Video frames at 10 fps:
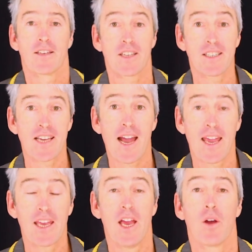
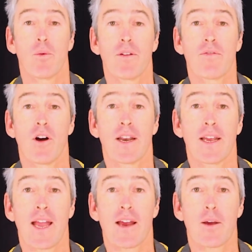Today, we're
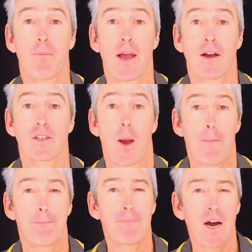finding out about
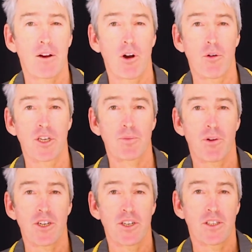
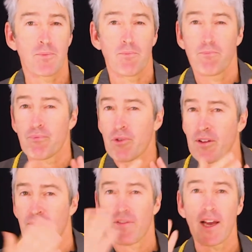microexpressions,
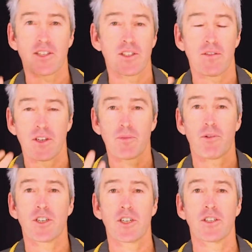brief flashes of
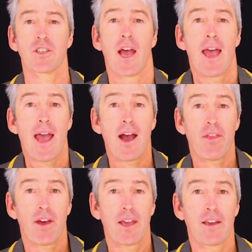expressions, how
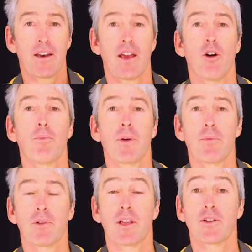they can help
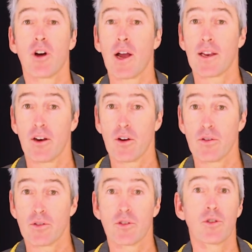people
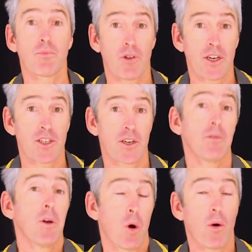diagnose depression
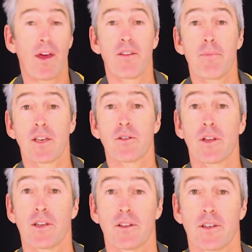or other
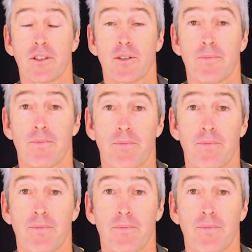mental illness.